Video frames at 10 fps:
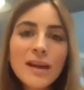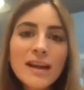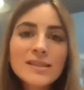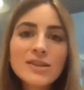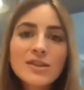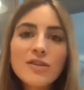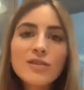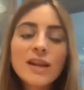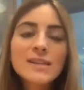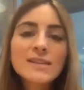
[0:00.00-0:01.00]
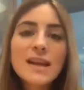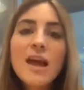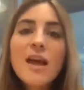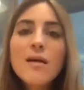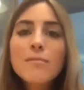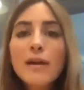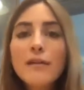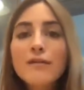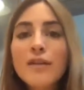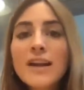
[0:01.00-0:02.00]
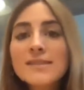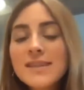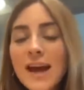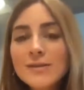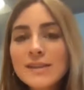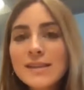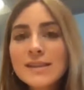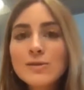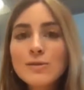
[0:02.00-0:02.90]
And I started realizing my friends' houses,